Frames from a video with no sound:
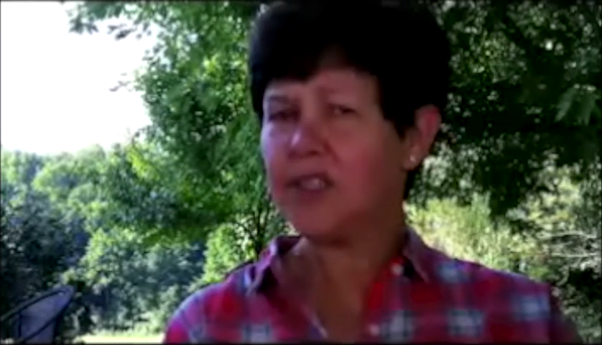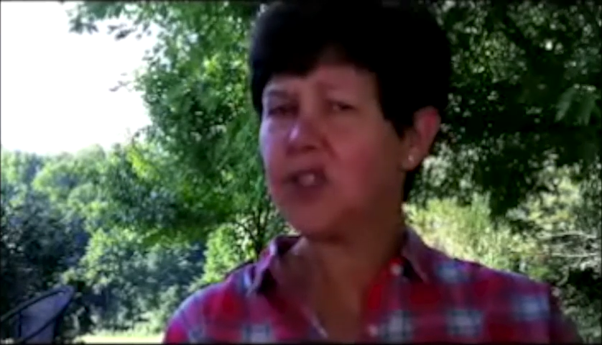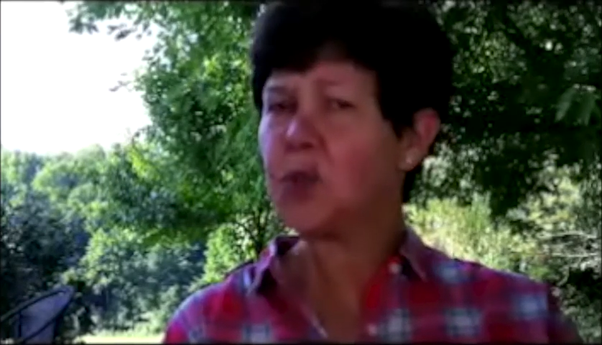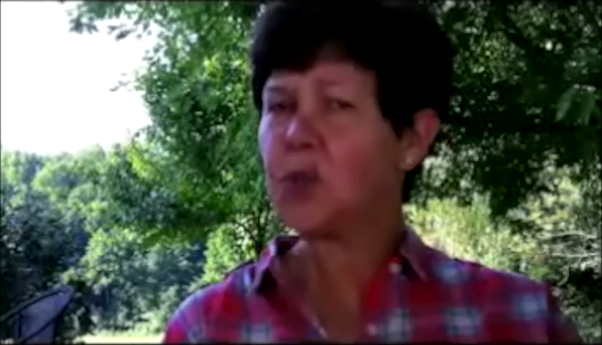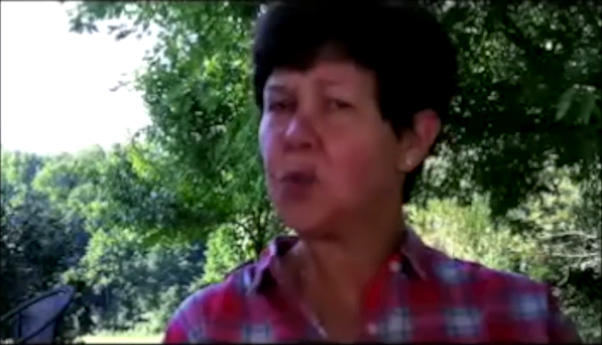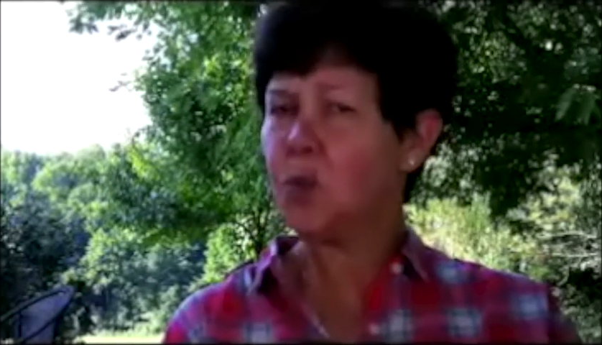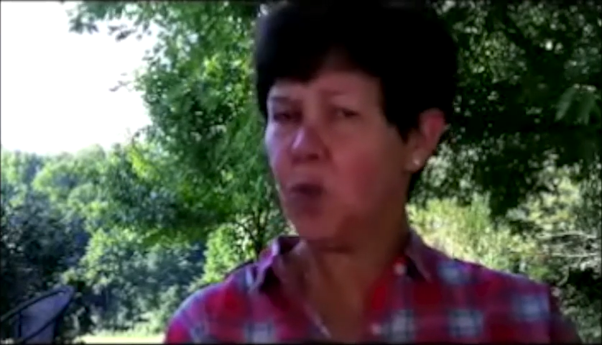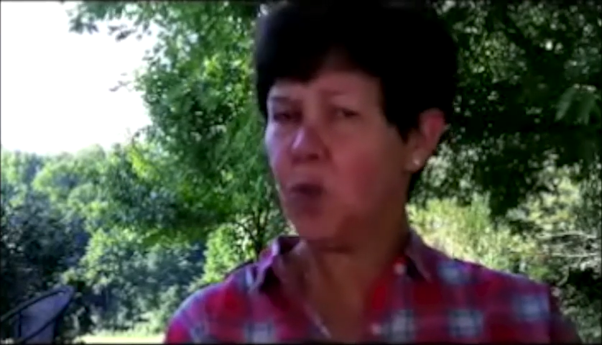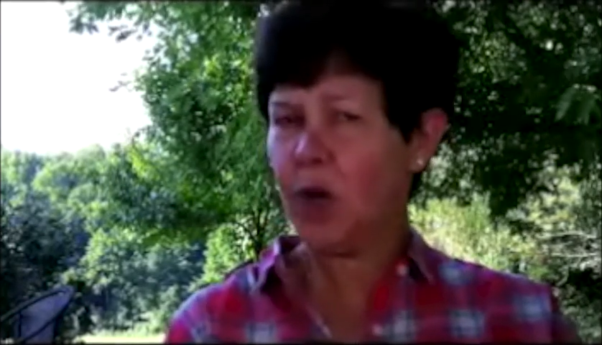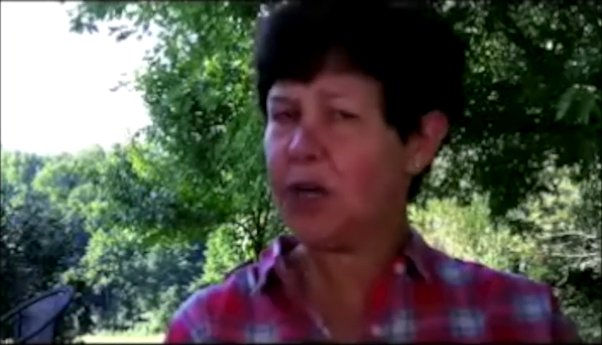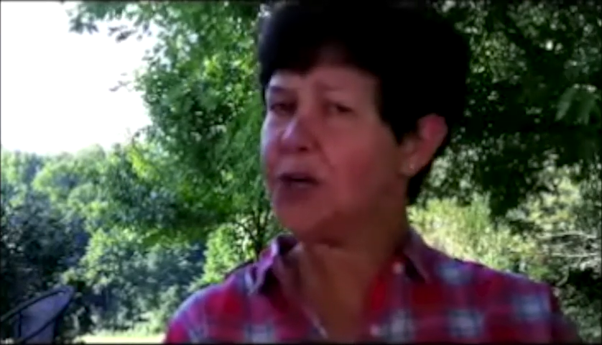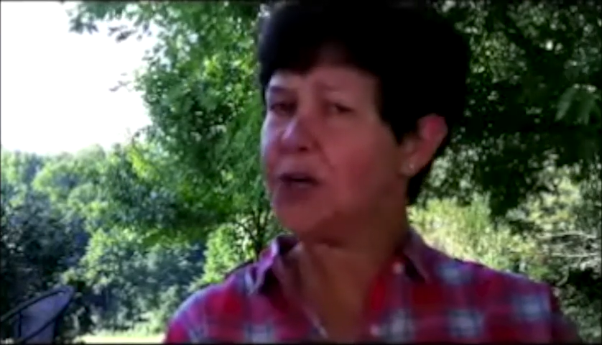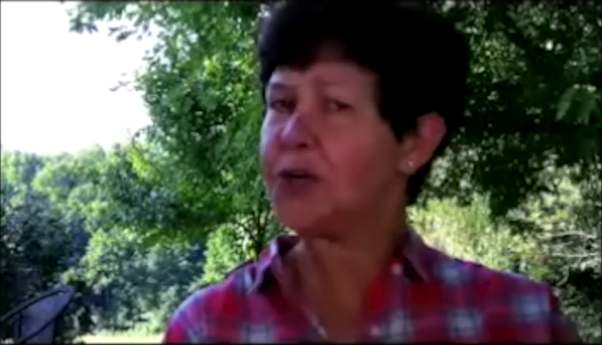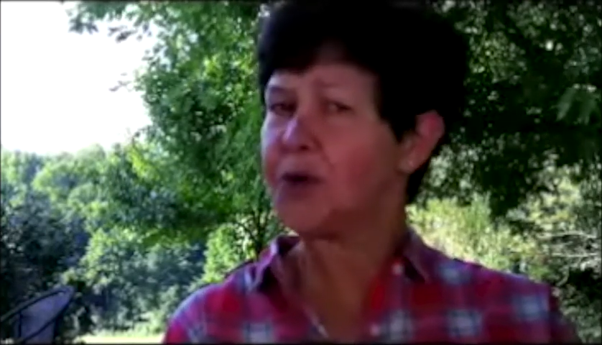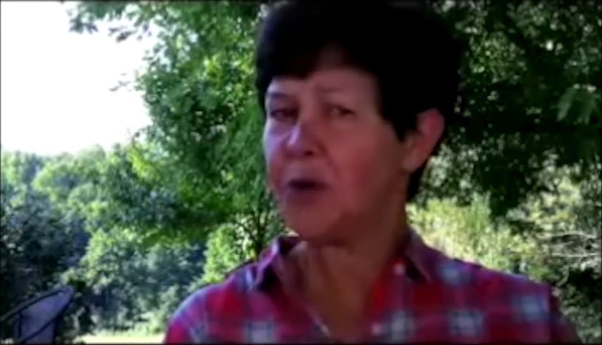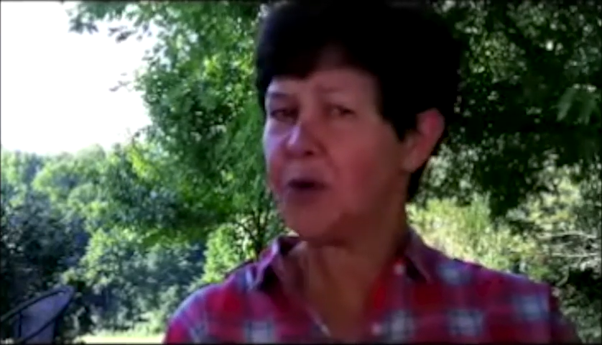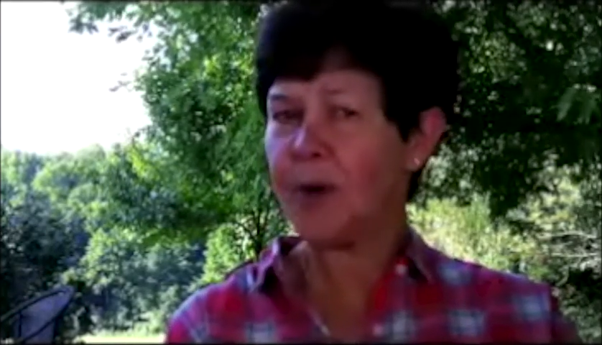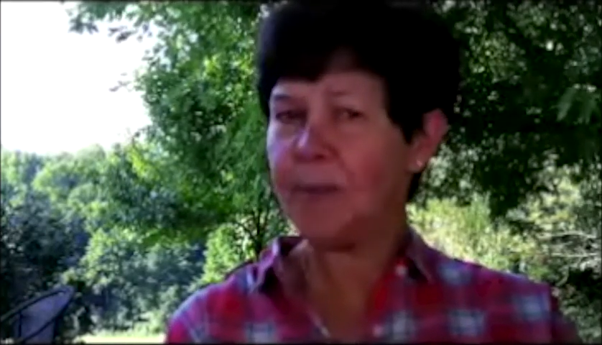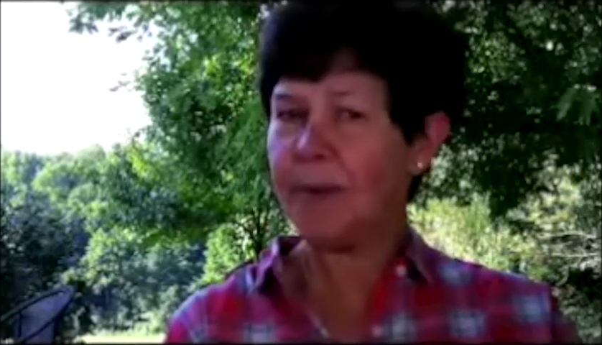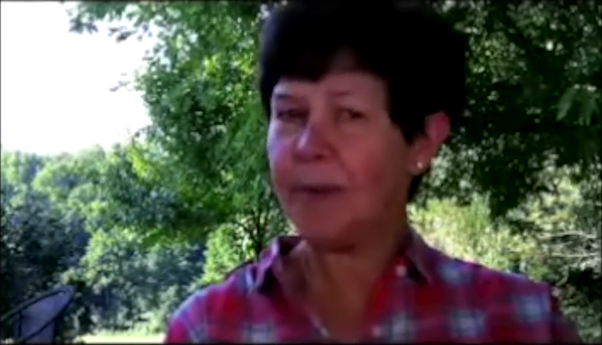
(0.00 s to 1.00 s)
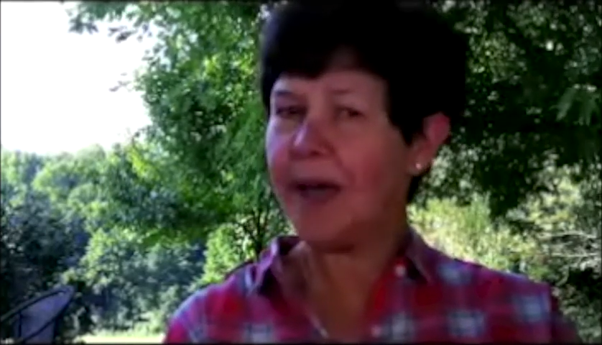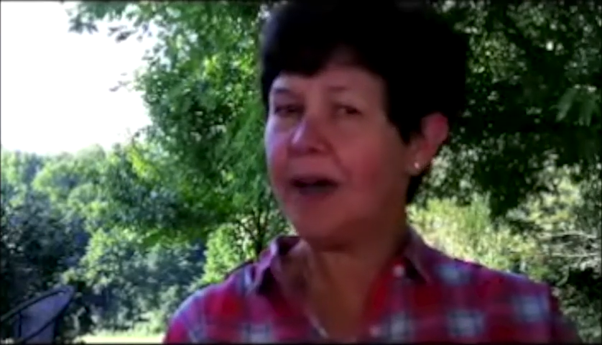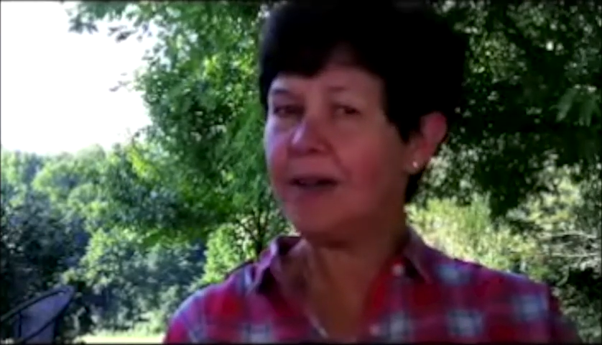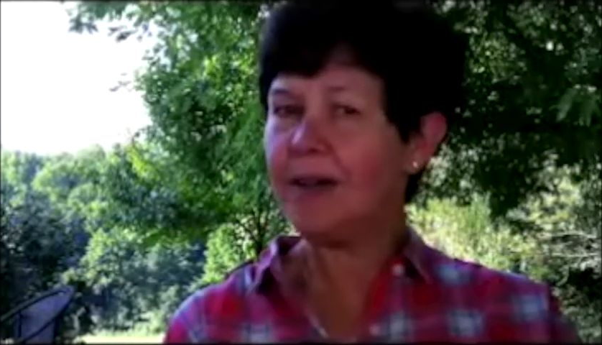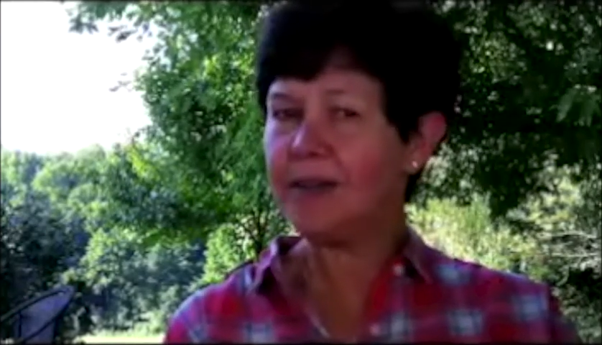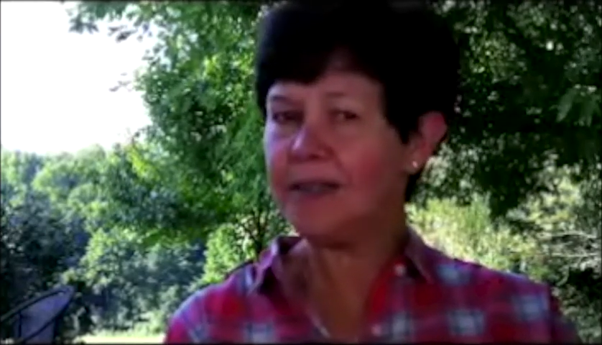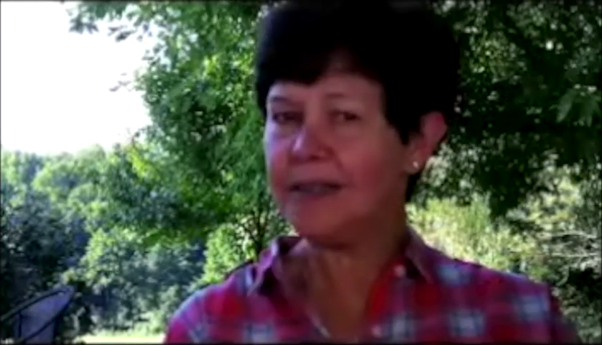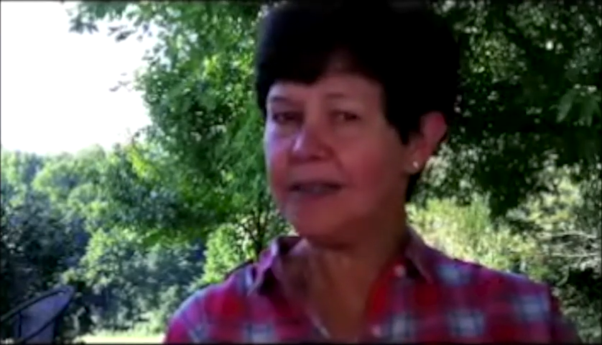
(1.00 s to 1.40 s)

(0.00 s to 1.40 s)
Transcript: to wonder about